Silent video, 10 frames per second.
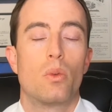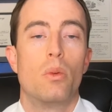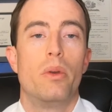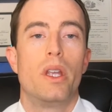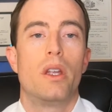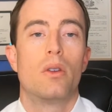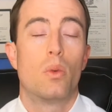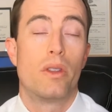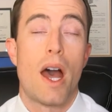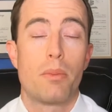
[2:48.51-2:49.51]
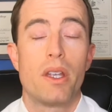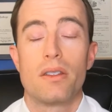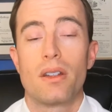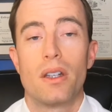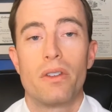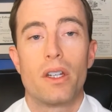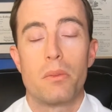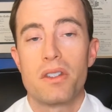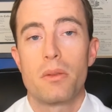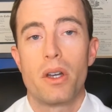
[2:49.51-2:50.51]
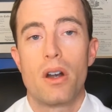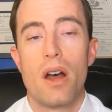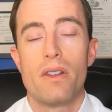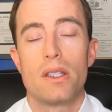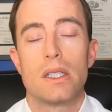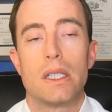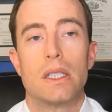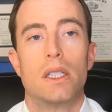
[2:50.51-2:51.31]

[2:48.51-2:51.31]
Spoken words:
will not be a significant misdemeanor, obviously.